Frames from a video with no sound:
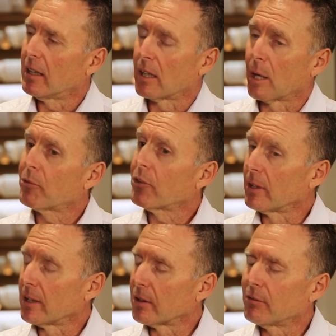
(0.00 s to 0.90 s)
And I'm
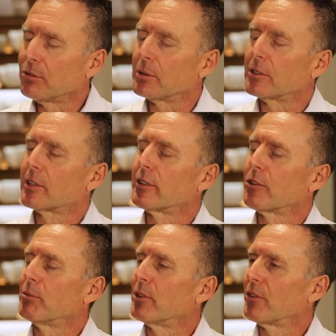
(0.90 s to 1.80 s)
certainly looking forward to
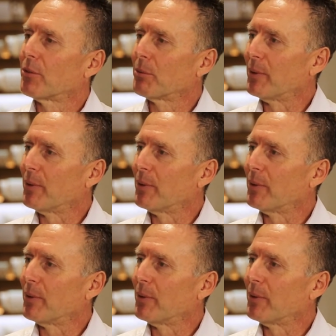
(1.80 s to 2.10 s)
Christmas,